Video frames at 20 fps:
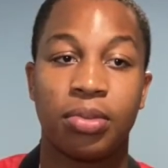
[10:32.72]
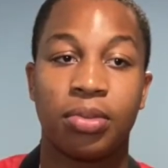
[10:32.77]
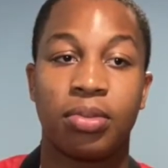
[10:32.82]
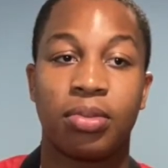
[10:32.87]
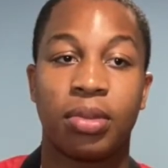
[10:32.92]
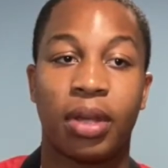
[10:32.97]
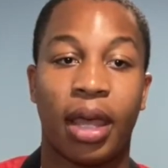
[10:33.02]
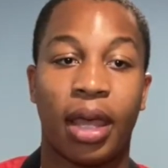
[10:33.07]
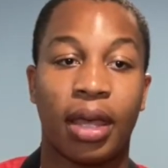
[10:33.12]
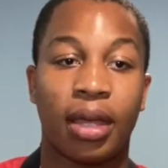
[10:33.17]

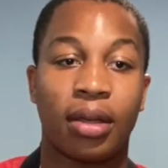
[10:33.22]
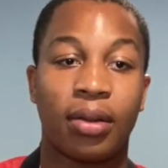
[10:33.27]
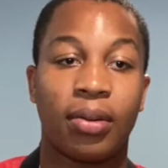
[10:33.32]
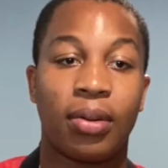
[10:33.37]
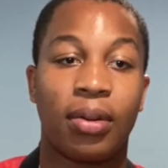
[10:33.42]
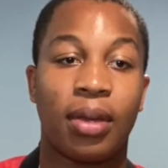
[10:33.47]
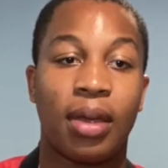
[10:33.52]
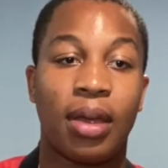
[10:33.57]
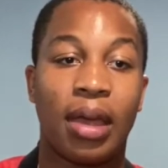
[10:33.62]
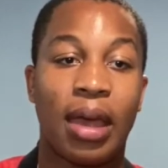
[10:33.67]
Like
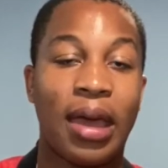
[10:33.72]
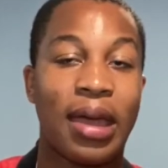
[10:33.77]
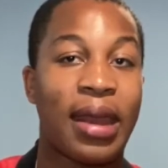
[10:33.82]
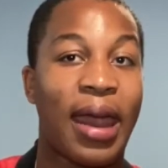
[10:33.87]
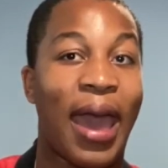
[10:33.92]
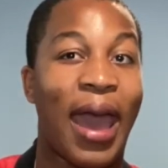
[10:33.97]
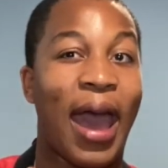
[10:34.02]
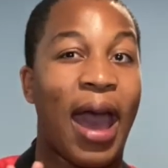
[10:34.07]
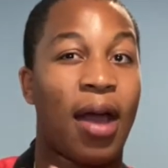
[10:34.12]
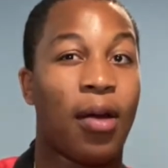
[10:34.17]
an
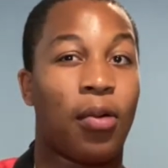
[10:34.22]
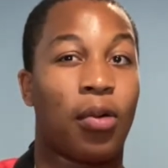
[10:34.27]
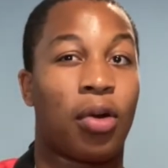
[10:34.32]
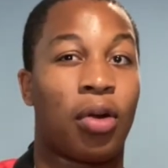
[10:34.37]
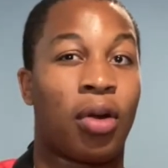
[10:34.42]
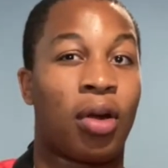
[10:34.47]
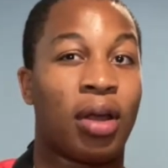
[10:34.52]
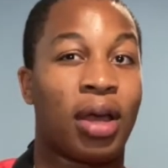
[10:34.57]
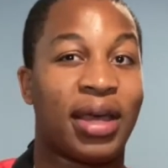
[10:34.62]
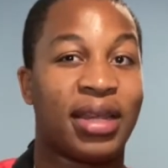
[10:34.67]

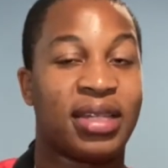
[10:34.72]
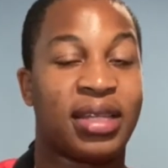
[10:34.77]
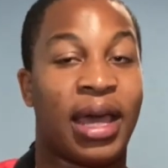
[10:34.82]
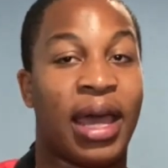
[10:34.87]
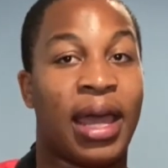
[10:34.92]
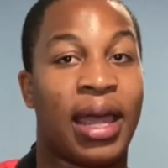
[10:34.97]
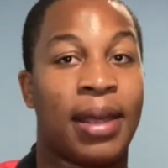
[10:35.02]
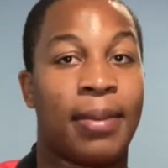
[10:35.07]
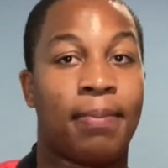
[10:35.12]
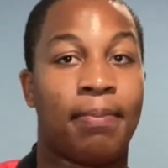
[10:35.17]
hour a
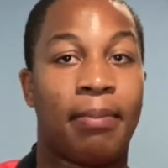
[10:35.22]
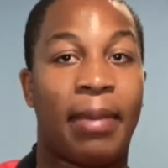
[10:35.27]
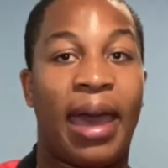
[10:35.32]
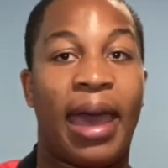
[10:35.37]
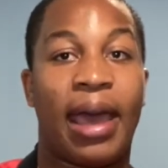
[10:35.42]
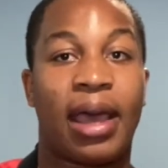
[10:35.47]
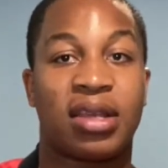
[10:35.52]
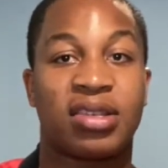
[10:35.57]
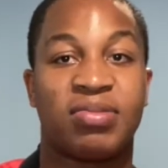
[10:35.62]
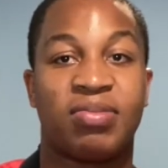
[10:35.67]
day
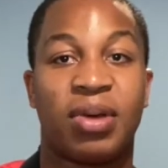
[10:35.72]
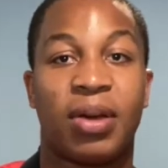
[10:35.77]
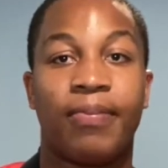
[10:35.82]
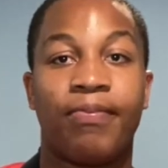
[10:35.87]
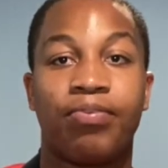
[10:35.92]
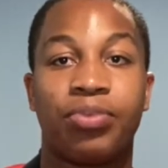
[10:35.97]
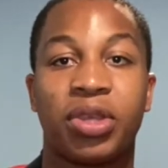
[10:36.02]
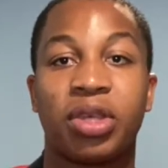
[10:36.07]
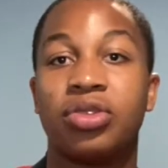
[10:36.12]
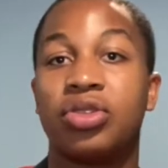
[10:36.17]
maximum,
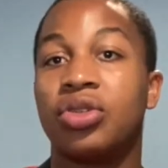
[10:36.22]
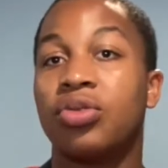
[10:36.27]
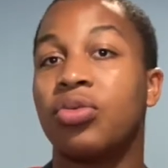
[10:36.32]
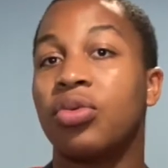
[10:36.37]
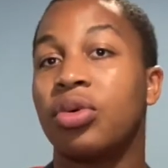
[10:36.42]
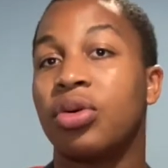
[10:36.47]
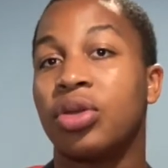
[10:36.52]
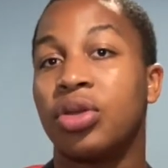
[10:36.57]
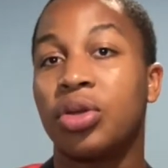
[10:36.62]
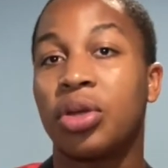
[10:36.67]
because
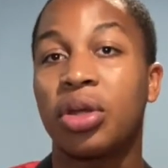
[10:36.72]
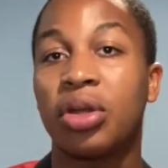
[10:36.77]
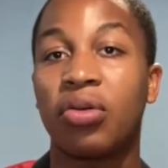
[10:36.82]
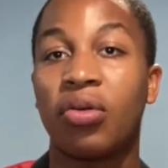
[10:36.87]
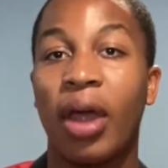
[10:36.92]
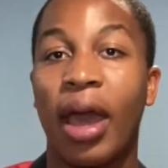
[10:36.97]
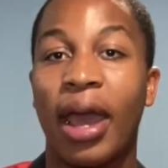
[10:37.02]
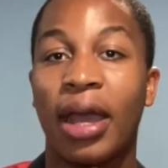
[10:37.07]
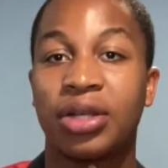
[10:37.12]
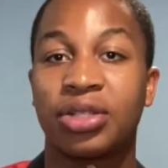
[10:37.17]
you can
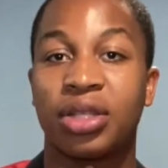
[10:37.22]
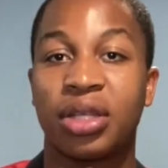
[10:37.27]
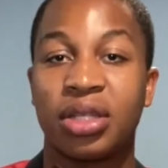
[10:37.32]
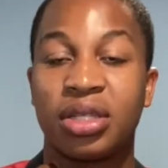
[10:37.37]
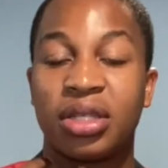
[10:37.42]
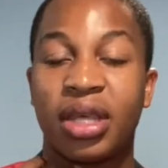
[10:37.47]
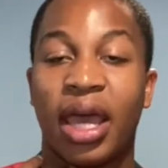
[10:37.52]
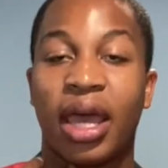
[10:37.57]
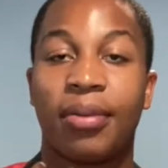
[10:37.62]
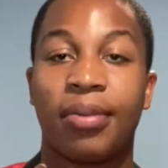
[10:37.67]
actually
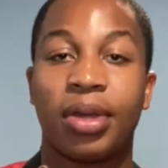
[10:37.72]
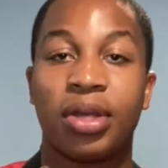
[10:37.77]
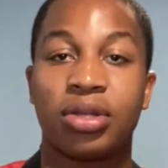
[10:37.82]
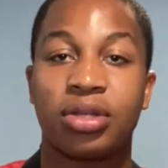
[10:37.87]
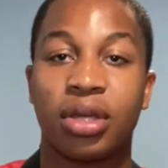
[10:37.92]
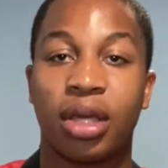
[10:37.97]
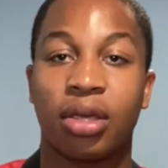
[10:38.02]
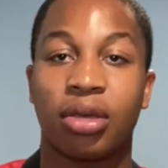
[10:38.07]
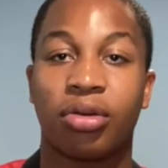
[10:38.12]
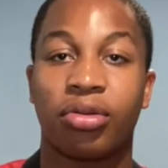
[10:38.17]
damage
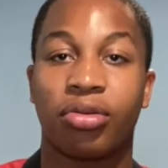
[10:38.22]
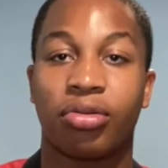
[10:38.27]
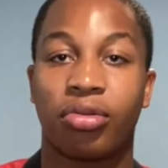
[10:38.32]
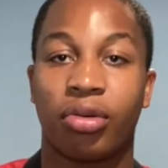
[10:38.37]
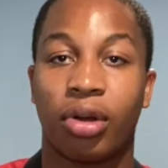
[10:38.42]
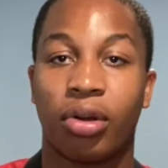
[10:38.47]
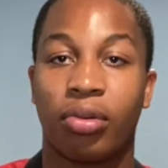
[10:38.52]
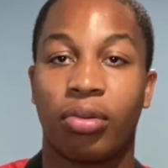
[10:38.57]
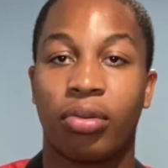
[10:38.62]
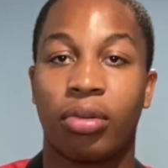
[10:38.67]
like your
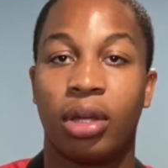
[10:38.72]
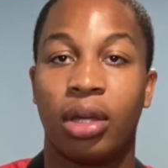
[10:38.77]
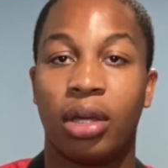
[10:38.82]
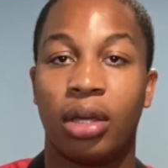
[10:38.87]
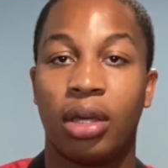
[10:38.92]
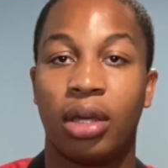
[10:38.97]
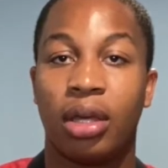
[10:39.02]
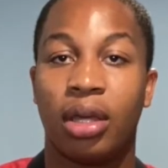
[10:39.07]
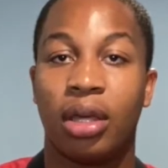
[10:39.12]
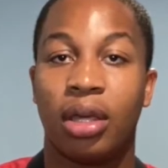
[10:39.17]
throat.
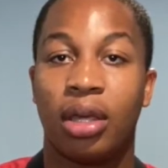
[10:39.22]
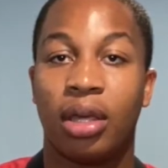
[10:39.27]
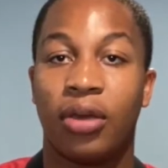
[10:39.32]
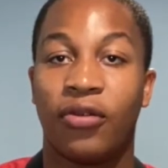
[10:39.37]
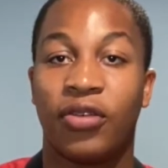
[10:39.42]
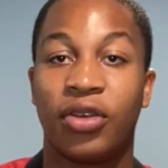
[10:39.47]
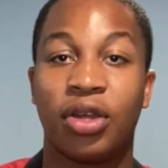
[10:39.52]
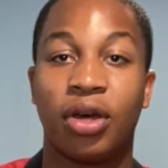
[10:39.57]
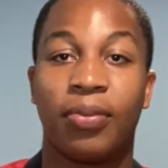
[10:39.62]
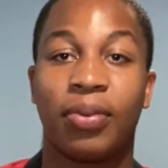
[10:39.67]
If
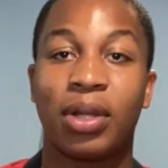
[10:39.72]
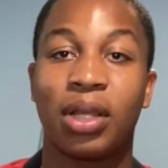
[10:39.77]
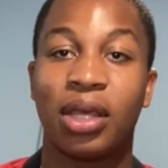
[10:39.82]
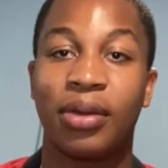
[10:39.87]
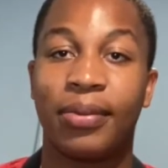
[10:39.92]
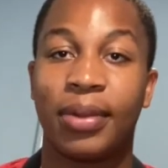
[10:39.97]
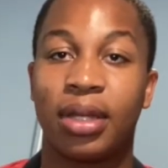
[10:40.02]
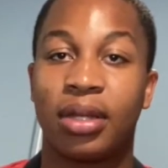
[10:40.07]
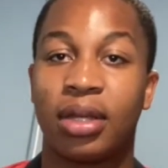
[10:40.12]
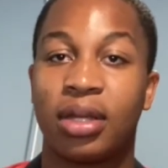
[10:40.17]
you don't believe
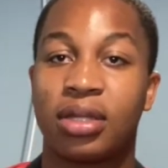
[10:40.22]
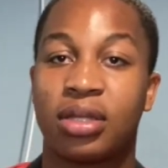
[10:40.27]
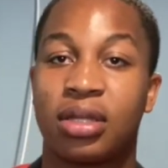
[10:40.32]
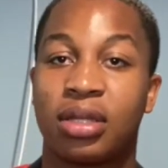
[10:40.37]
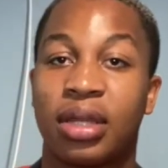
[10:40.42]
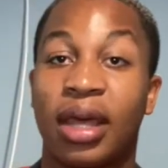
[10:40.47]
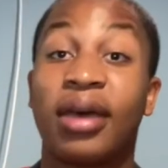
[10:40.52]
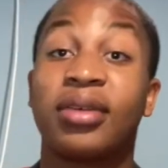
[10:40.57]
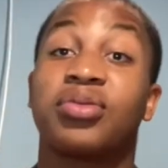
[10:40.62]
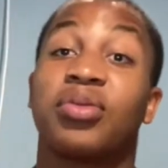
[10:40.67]
me,
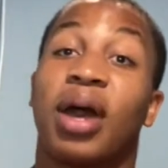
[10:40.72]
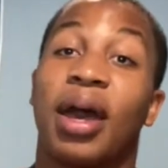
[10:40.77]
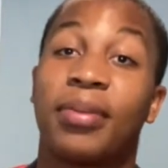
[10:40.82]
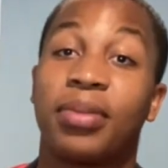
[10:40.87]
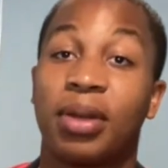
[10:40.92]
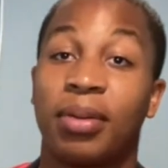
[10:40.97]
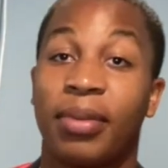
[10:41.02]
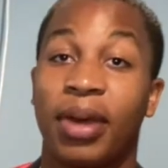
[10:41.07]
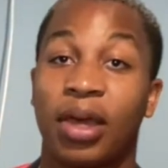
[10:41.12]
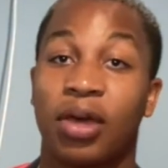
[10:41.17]
that's what
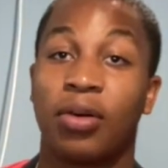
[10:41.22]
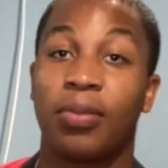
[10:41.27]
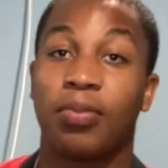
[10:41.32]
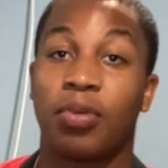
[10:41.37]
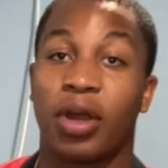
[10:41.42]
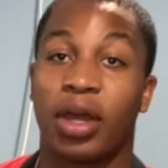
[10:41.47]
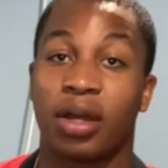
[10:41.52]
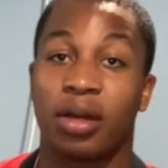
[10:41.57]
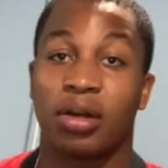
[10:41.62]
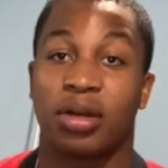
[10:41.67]
happened to Michael
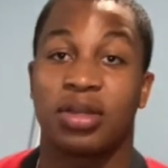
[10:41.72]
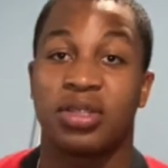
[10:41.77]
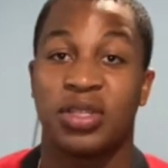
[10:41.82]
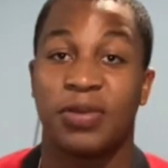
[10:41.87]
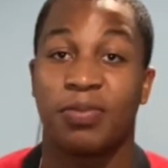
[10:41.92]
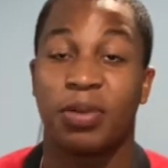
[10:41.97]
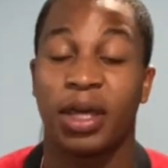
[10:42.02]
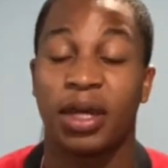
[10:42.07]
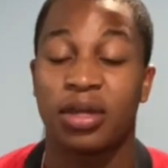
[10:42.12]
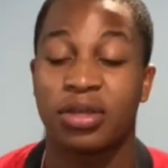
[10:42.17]
Brecker, because he
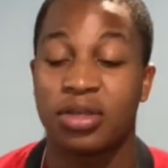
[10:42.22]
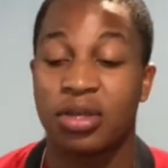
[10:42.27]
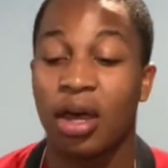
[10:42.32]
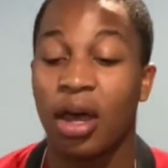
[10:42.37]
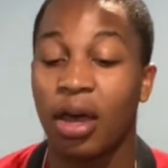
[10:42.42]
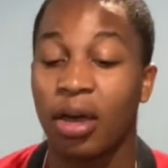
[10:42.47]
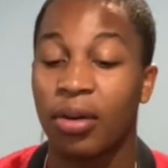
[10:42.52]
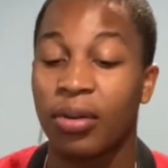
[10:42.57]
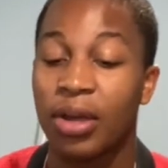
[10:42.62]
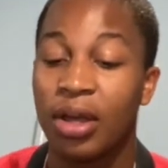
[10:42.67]
played a
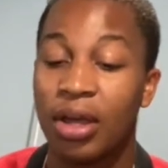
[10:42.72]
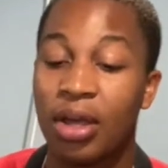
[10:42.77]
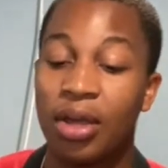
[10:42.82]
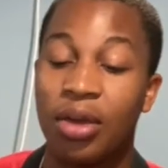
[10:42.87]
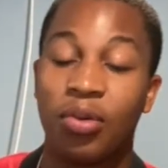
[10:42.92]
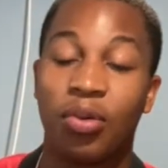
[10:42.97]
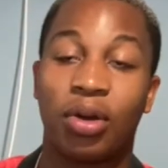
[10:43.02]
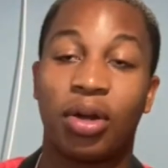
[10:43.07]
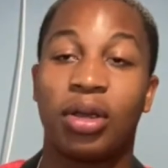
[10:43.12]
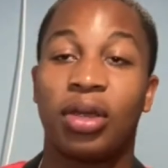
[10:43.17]
song
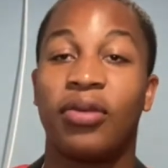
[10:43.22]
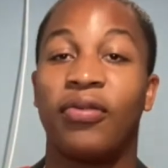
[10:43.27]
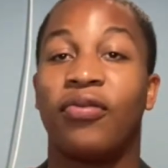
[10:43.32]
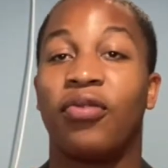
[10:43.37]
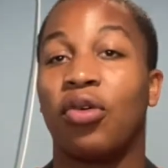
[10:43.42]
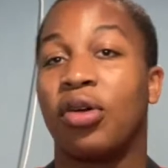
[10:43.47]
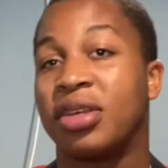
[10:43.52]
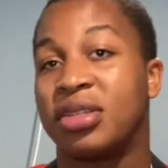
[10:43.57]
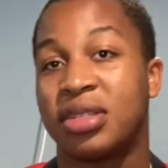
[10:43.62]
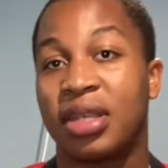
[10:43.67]
where he
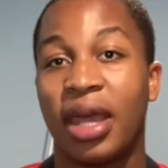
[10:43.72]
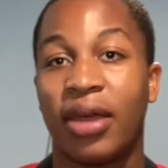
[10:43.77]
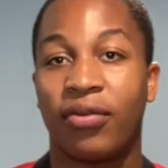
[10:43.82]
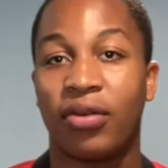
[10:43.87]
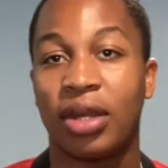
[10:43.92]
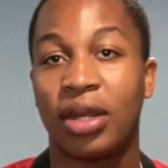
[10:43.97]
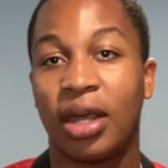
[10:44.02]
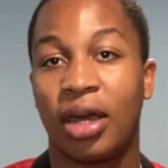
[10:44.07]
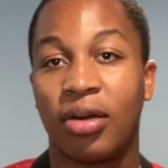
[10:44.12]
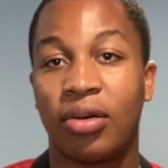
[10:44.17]
voiced every
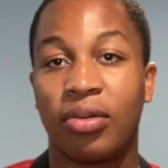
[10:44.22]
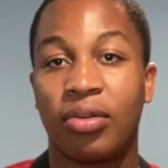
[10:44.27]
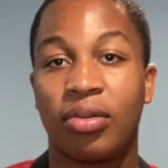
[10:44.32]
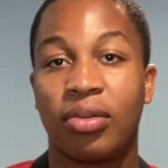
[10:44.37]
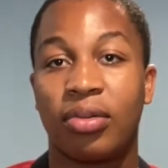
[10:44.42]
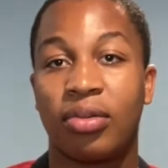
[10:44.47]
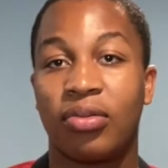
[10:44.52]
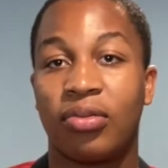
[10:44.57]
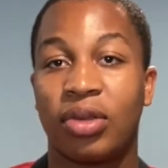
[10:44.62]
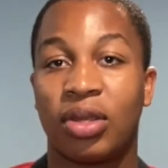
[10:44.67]
note
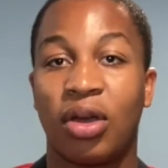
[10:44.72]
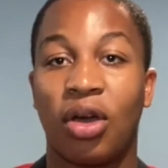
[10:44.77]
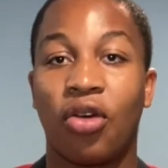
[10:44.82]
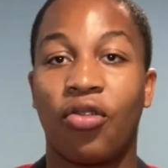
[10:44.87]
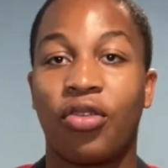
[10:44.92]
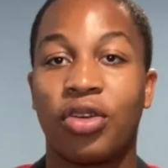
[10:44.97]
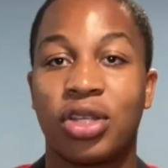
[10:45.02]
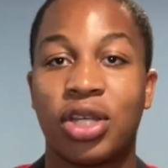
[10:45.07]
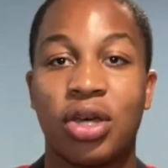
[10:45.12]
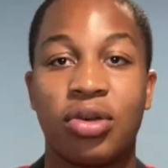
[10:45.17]
with the
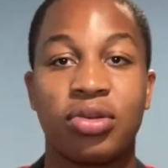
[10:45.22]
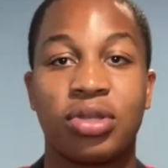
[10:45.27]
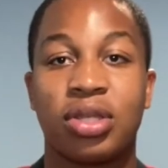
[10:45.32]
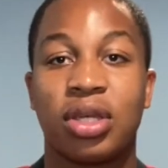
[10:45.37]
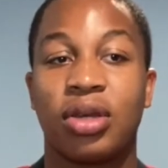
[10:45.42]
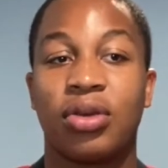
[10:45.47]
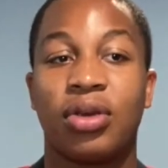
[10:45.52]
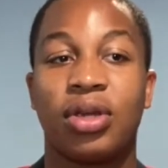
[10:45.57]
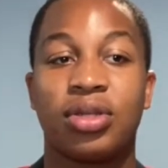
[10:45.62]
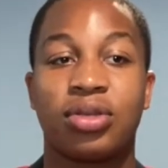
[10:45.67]
Overtone
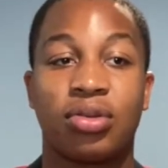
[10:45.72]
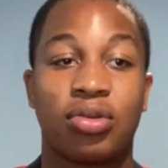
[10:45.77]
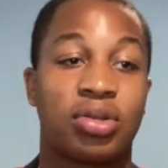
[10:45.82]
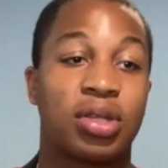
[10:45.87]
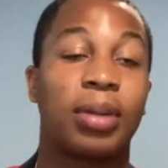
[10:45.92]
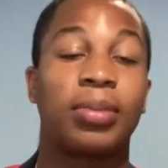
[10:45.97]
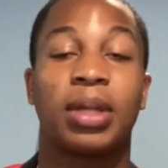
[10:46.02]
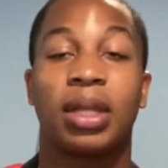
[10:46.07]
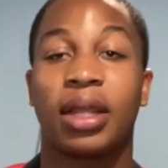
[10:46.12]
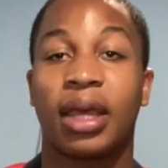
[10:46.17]
series or
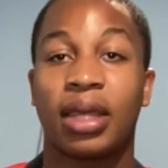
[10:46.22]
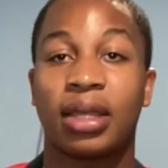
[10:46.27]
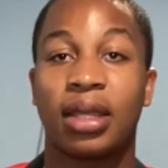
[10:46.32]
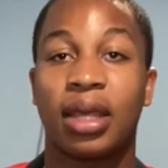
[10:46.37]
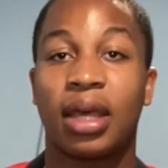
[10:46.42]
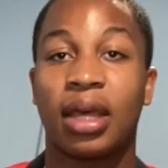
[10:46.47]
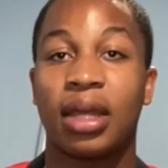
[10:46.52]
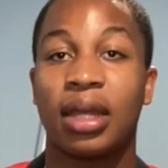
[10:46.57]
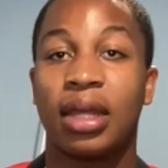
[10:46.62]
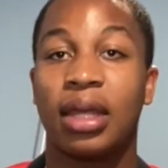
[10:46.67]
something like
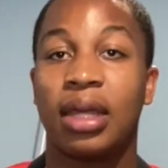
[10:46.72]
that,